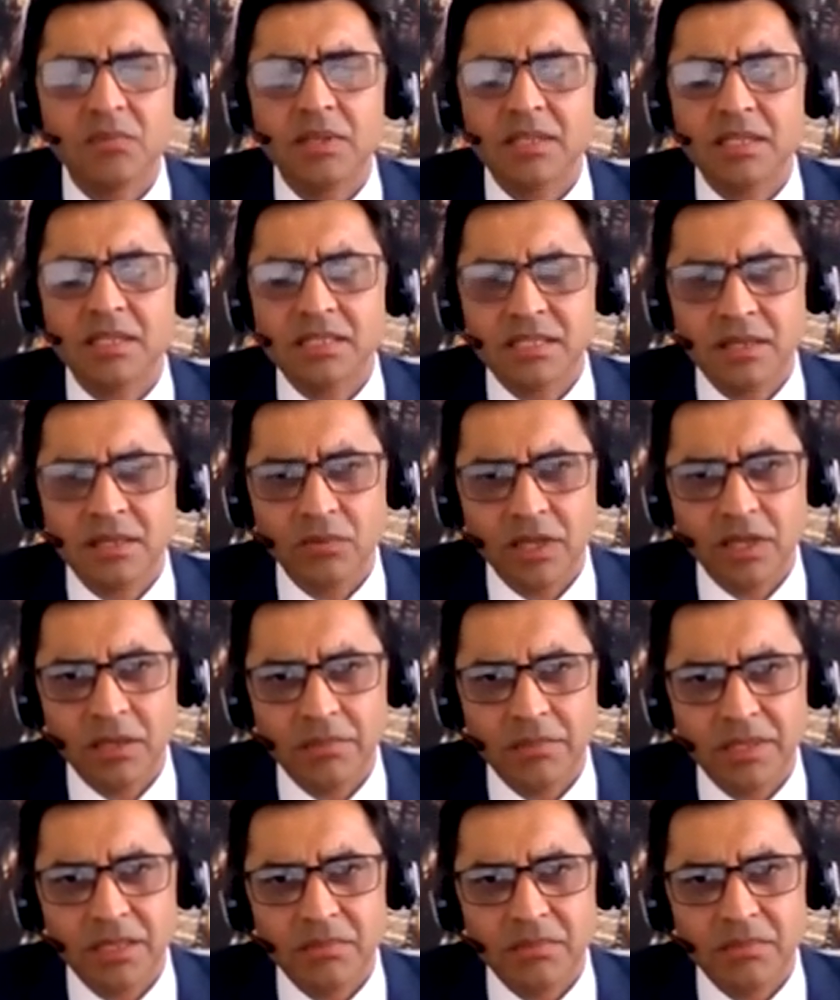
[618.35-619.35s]
wellness and
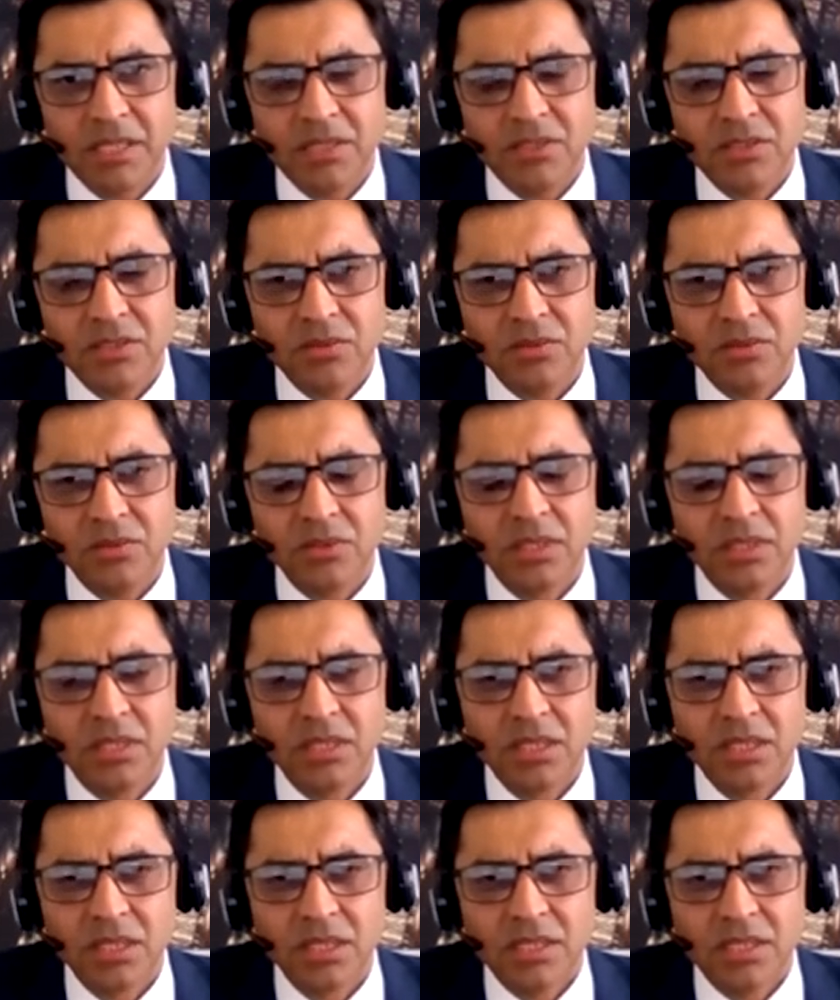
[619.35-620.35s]
well-being means to
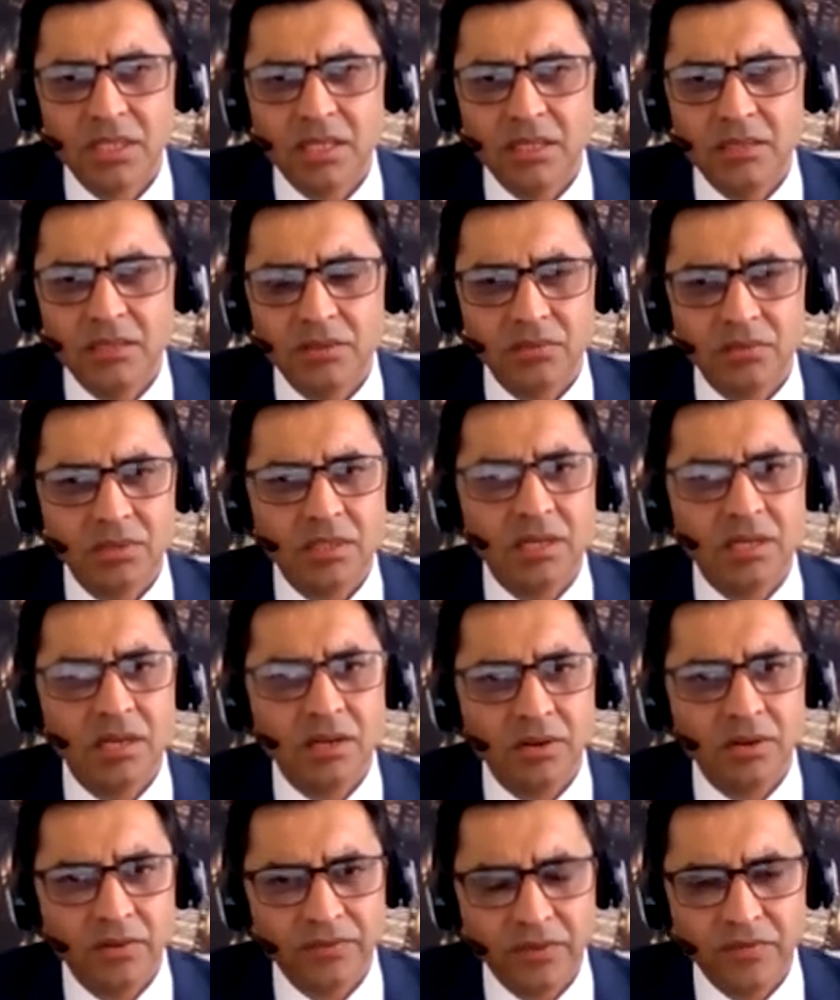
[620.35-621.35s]
the
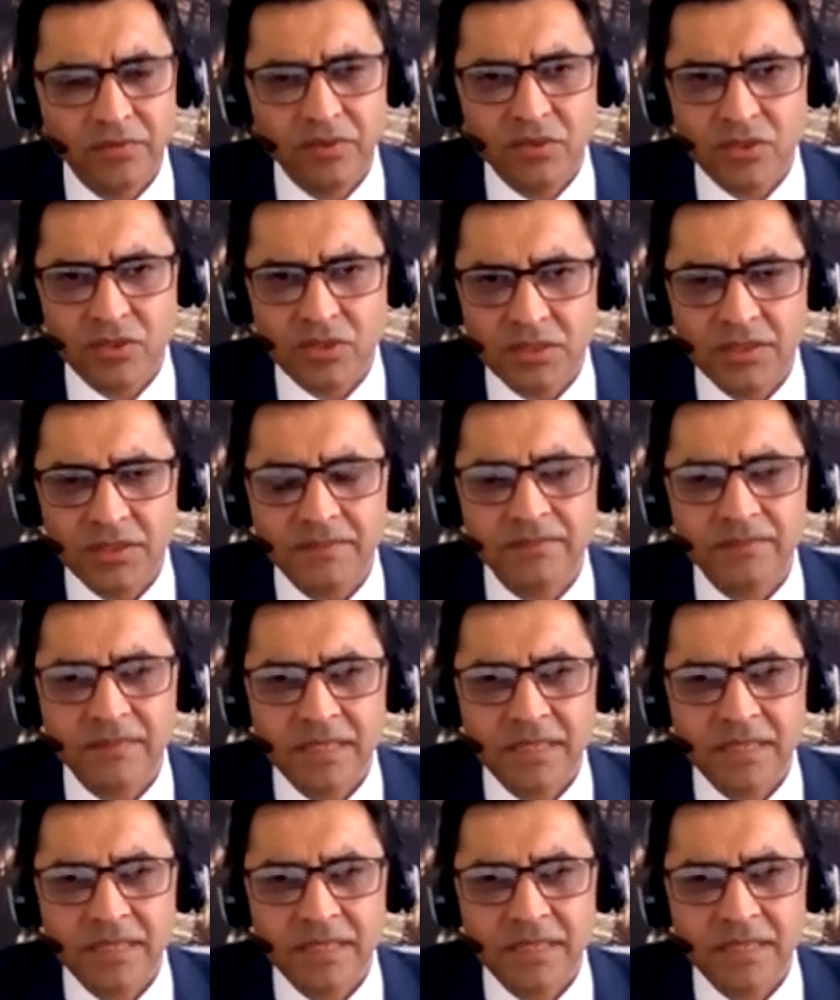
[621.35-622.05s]
car of the future.